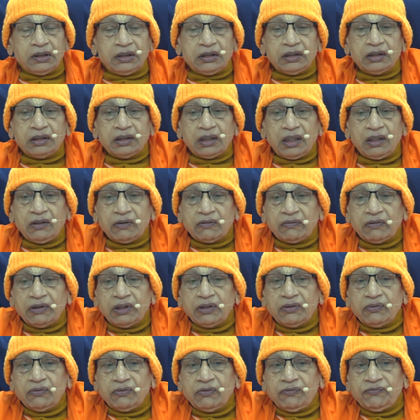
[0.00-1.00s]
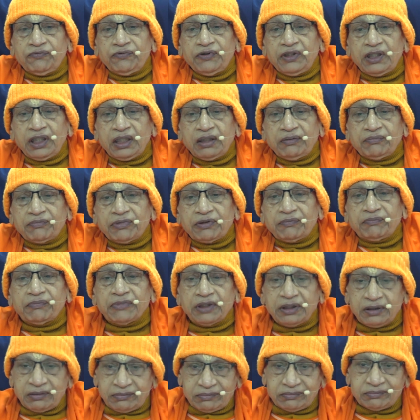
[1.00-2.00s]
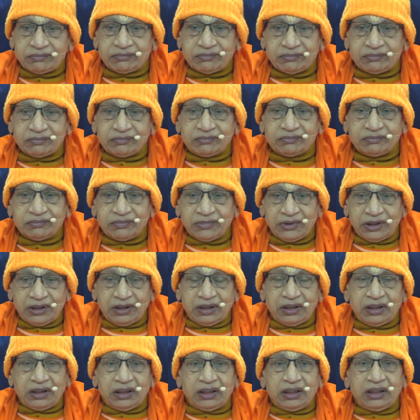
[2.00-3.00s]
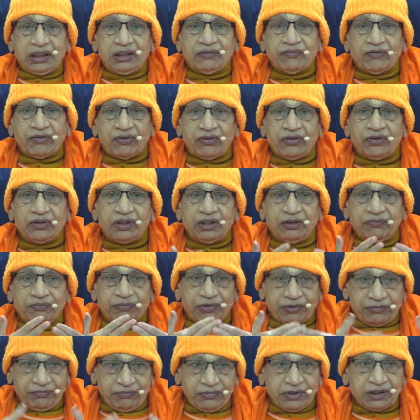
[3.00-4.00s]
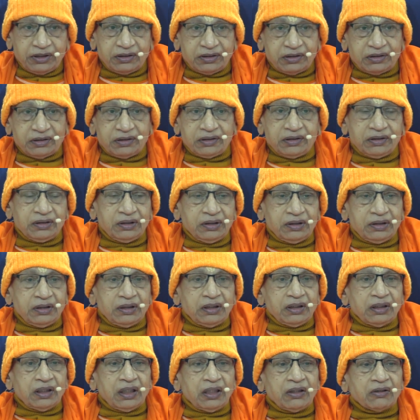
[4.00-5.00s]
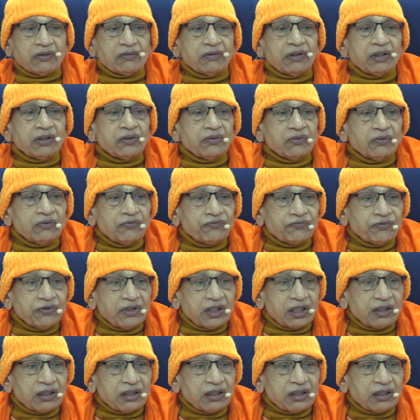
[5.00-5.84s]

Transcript: Then how come I don't feel I am Brahman? You are already Brahman. How come I don't feel I